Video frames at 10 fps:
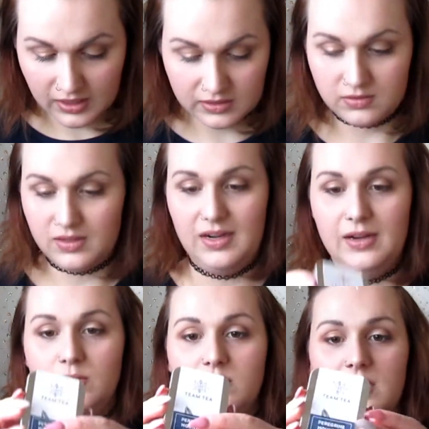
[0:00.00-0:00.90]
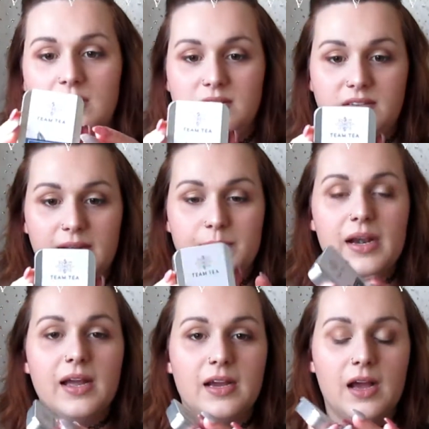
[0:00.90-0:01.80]
It's a little slidey tin, a bit
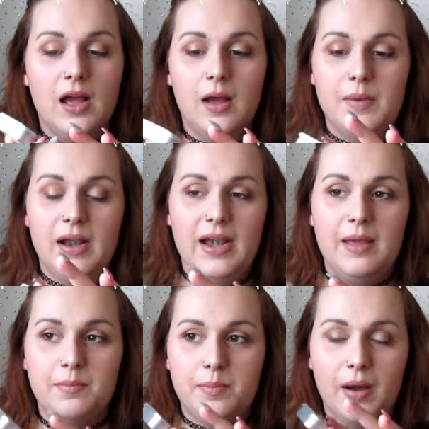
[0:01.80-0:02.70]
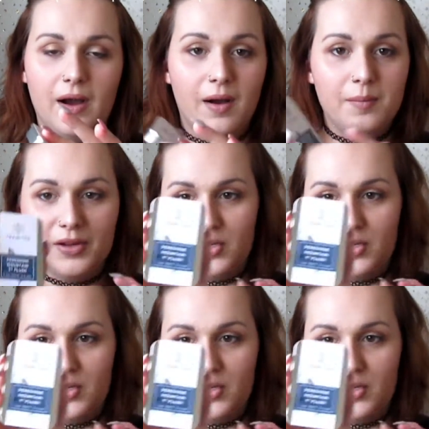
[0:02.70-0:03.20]
like a lip balm, but